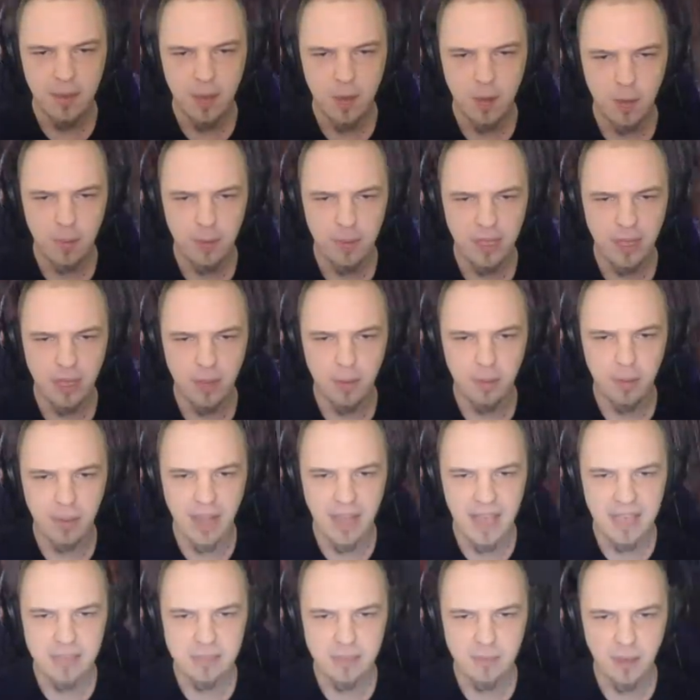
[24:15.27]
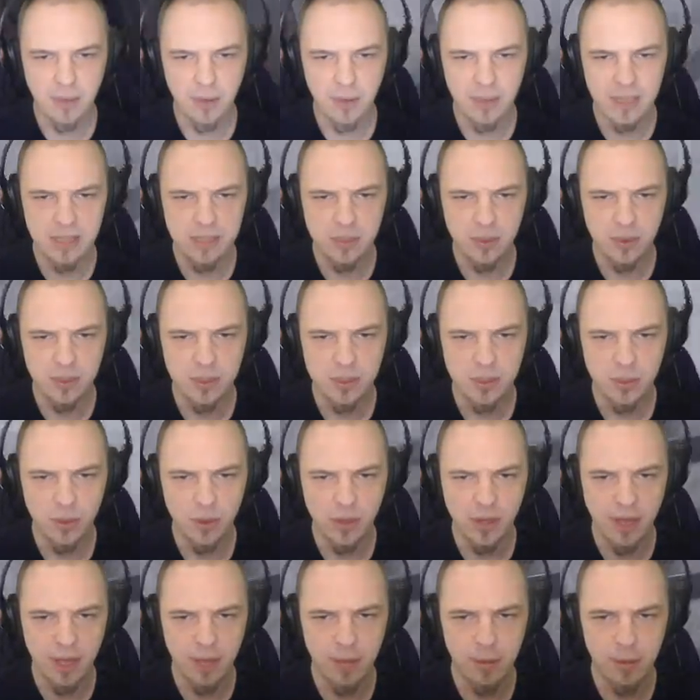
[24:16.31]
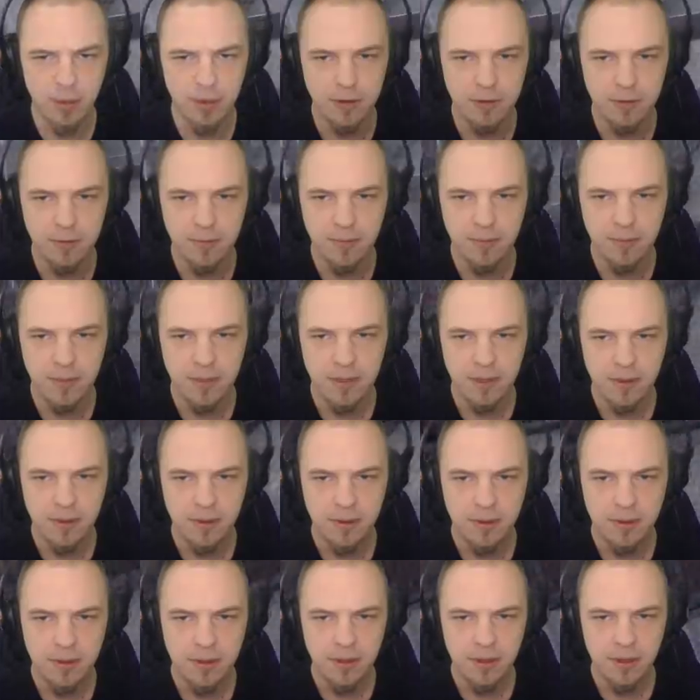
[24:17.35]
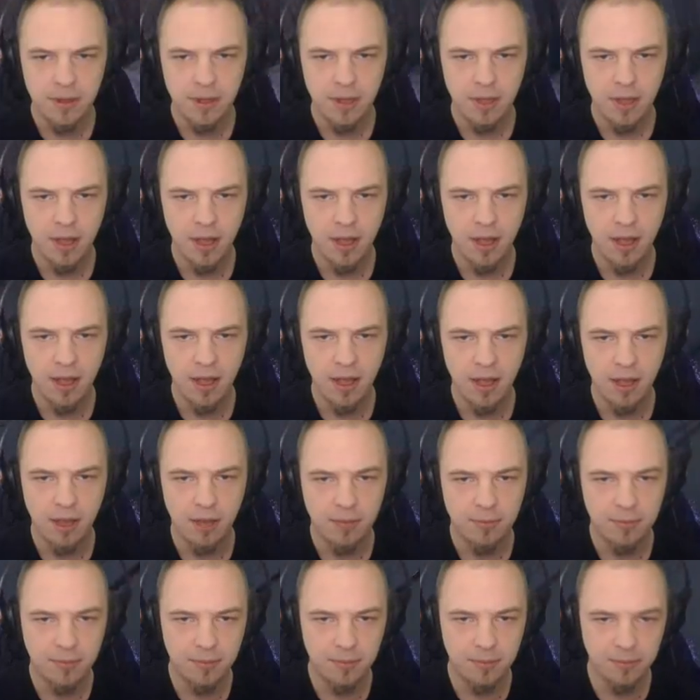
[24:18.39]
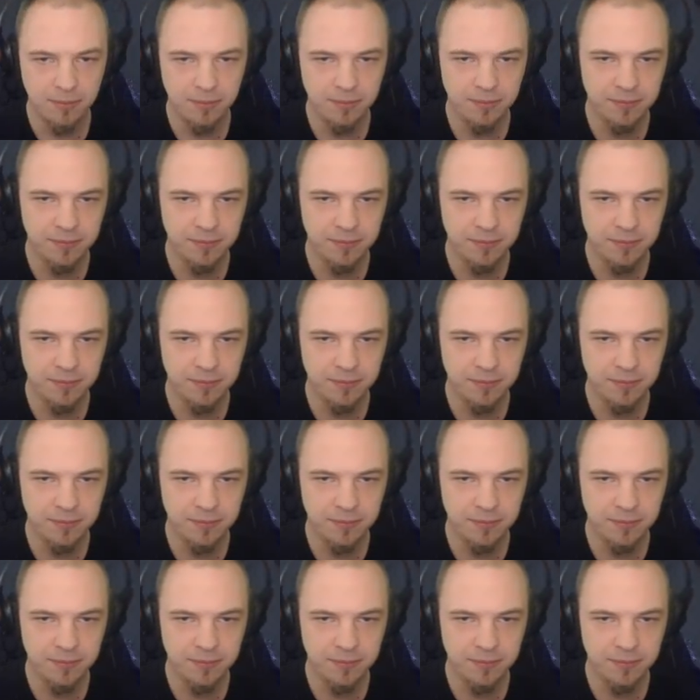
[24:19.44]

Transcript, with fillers: I'm hoping I'll blast my way to a tool cupboard. Ah.